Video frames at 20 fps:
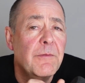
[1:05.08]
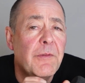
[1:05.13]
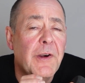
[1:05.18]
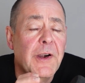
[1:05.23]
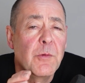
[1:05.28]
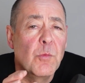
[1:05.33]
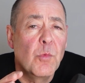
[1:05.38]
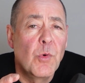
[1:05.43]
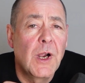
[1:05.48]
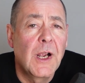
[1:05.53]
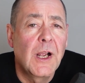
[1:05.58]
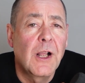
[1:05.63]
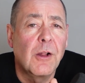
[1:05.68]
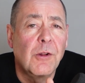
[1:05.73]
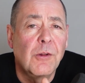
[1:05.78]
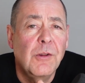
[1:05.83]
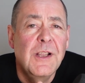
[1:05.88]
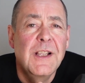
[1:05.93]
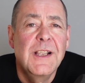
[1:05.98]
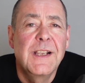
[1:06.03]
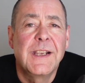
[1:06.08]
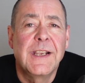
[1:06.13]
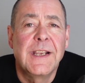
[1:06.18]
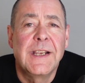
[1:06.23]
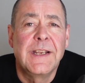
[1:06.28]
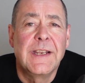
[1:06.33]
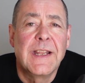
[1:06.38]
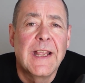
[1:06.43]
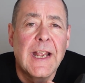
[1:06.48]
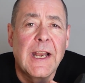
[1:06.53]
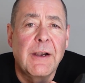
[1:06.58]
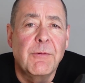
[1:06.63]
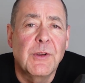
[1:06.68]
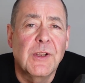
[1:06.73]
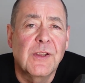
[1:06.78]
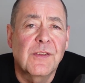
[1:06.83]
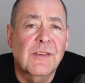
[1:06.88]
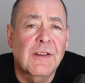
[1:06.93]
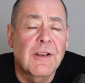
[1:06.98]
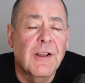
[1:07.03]
very well in
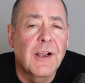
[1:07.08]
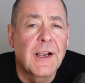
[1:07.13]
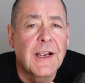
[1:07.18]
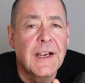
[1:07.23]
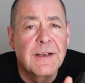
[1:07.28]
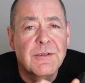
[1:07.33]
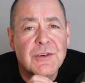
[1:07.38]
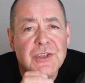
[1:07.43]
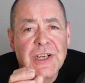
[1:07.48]
areas like